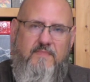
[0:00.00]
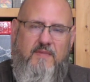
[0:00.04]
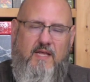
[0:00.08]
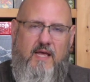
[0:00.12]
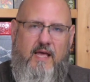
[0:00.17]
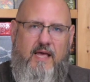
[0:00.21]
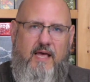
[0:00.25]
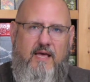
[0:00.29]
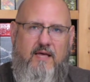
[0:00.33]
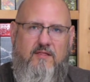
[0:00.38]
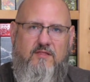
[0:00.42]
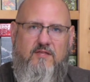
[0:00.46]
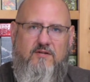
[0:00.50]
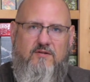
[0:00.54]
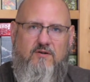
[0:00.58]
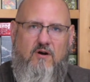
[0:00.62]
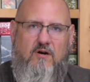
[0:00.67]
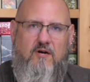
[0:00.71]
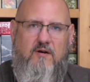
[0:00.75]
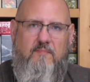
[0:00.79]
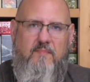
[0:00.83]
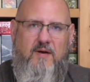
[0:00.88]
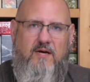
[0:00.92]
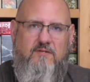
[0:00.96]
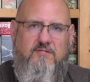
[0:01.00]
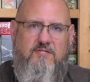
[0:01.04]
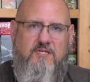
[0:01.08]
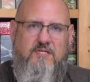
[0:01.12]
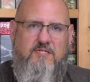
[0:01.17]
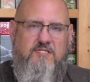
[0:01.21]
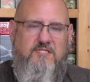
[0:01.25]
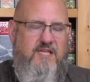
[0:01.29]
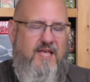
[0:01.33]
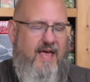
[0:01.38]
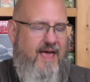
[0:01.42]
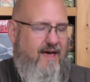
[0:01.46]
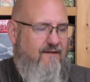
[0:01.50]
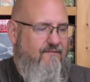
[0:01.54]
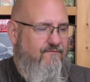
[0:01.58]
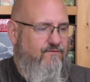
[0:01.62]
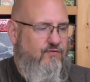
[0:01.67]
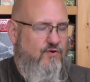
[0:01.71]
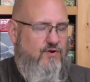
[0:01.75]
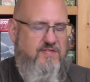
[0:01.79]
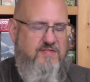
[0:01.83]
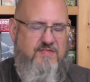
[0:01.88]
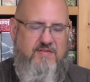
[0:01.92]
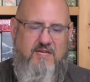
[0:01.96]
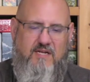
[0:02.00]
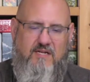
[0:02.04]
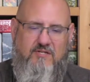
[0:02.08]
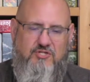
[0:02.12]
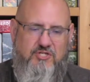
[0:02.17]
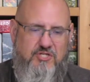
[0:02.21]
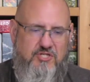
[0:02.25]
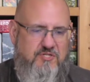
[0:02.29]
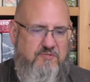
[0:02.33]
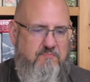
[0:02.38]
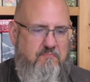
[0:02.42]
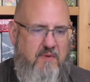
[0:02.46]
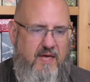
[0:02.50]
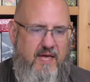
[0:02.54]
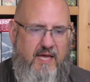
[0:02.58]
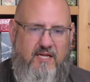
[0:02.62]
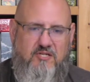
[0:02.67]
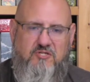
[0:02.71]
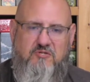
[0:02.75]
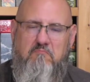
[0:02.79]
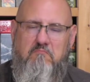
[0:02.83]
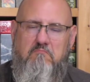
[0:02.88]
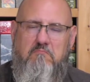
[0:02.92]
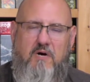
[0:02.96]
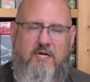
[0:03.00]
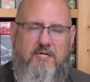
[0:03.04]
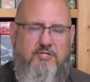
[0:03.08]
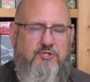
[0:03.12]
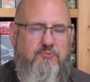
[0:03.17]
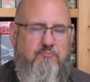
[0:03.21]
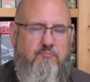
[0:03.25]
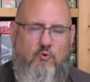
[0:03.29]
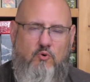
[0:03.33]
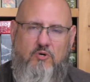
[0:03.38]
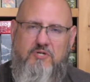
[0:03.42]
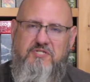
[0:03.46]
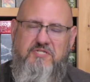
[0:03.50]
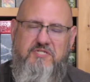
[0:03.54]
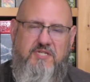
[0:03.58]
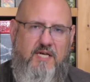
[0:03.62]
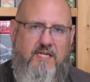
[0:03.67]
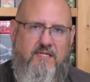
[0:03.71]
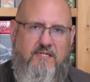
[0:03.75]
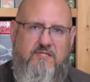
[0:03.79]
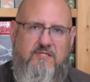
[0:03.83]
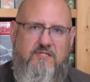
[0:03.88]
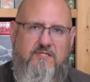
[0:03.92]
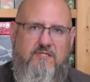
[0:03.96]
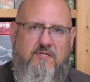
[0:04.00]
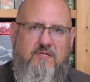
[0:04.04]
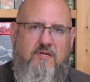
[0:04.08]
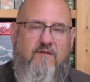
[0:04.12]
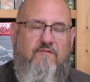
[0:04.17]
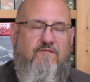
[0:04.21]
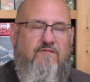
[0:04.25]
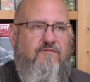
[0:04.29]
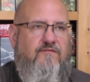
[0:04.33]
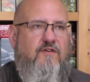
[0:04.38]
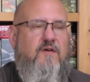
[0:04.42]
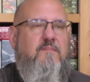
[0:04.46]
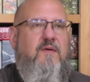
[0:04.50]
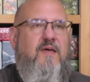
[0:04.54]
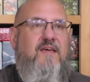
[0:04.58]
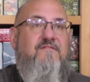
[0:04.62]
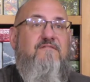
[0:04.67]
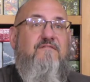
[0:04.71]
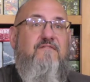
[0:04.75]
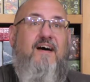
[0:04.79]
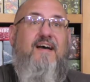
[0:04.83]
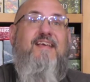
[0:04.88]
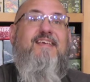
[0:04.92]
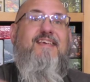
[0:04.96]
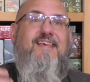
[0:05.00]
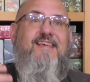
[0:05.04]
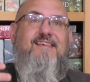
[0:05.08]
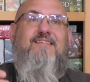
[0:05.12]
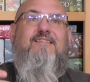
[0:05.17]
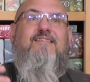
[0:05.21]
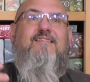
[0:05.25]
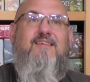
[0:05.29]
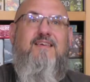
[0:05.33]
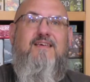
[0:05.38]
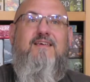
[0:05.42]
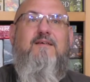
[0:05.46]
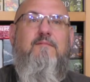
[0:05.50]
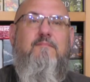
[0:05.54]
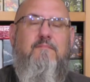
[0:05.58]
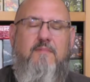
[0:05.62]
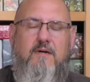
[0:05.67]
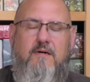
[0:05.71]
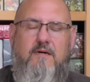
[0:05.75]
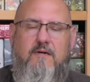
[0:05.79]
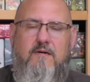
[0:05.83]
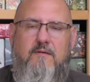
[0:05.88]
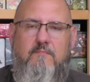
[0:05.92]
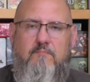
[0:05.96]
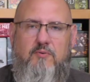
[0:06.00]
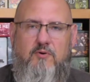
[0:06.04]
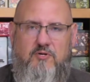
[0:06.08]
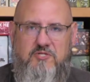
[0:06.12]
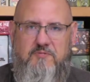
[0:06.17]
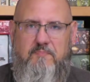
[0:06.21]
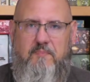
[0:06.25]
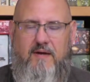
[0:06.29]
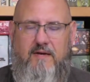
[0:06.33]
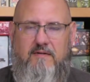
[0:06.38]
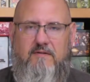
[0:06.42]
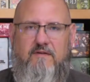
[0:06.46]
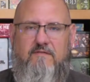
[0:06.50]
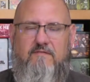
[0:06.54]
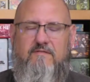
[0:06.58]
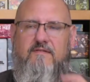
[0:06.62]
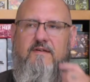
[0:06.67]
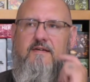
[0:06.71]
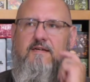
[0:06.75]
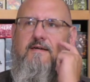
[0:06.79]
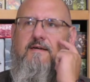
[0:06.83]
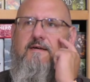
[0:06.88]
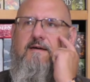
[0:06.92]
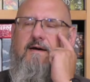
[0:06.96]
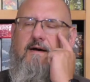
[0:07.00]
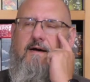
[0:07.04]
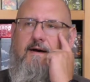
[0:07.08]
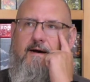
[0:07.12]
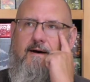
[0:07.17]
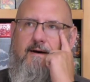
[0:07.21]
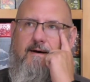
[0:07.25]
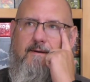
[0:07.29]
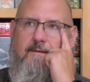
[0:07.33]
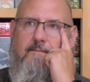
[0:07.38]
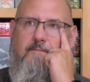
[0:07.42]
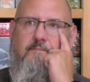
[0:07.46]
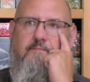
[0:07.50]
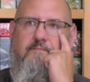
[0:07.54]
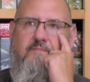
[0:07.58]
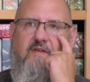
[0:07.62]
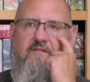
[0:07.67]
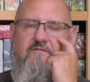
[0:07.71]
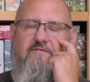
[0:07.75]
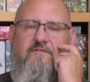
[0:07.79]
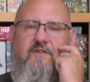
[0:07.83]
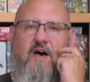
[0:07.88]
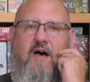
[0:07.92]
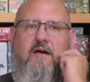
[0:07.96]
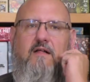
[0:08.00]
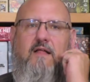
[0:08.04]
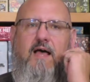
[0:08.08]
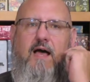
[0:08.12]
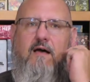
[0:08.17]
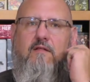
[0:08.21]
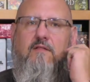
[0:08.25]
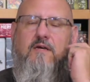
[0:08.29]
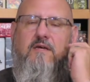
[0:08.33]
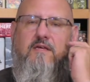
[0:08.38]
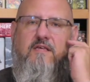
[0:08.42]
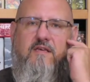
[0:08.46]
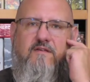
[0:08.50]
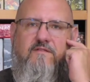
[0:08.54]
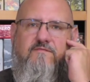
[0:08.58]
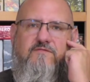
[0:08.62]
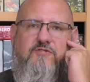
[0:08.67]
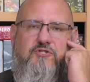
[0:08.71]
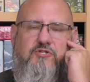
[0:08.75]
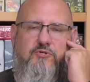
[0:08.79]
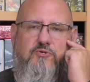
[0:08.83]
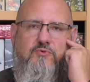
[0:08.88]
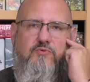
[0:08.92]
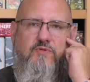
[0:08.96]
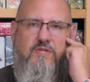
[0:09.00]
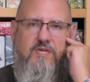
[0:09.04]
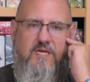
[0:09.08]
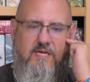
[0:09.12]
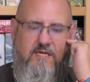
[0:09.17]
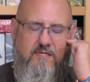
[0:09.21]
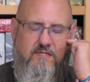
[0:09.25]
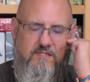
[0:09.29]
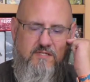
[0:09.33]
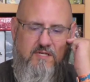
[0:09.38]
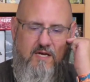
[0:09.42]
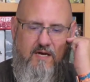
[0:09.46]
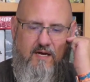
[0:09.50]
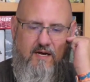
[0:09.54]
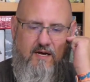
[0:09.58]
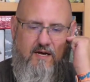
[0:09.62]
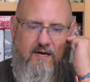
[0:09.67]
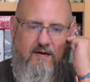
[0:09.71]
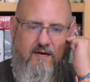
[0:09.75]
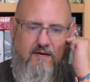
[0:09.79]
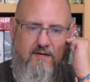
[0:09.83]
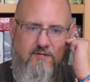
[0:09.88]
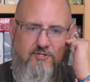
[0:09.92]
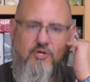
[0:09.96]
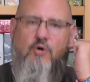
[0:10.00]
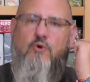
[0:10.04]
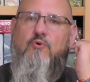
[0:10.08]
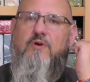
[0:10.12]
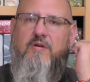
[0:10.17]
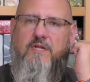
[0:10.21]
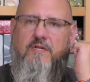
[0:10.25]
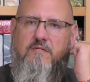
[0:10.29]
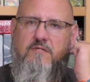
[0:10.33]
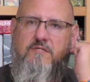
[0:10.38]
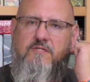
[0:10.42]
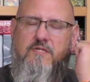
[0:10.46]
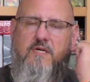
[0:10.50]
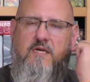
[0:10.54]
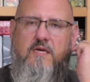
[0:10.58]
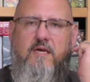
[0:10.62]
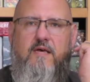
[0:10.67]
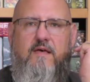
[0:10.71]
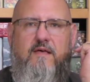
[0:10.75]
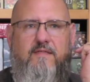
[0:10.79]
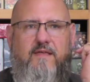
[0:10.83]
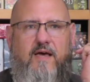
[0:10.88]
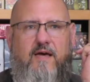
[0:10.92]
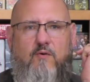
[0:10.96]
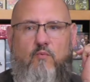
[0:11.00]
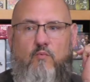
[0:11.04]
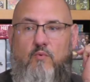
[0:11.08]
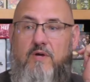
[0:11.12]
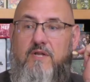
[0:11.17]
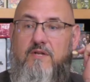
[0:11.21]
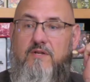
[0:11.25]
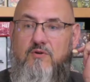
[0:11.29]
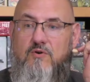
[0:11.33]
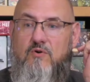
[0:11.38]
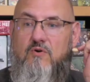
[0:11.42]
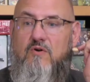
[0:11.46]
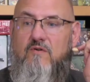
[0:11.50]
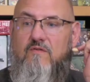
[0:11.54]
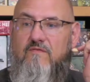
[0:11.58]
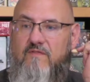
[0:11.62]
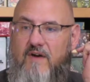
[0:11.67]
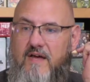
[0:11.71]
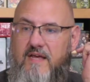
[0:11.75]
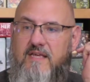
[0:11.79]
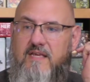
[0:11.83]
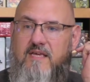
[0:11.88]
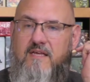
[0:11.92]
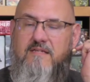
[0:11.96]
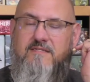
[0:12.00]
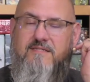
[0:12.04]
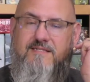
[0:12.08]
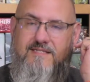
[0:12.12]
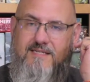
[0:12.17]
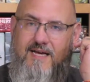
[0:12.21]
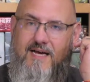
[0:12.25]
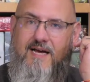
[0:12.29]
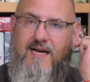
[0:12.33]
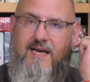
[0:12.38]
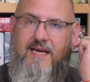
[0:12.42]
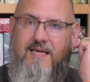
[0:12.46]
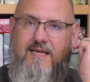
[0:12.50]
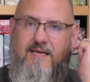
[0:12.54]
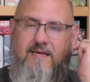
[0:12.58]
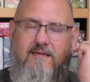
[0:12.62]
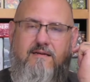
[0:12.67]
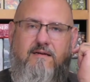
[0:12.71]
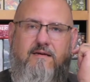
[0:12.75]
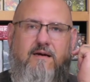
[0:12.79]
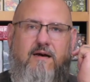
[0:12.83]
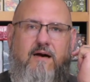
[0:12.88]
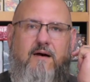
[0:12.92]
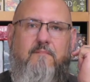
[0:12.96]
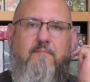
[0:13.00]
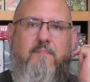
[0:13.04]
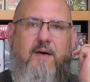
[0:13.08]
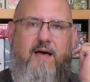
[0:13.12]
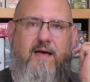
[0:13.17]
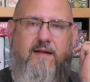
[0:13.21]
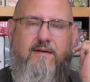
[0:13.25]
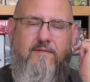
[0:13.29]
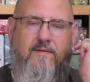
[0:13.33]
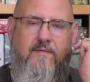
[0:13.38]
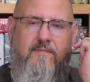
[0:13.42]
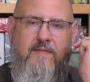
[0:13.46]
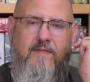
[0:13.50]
and the Dark Mountains, everything just makes much more sense. From a Viking theme perspective, Valhalla gives you these tokens that when your Vikings die in combat,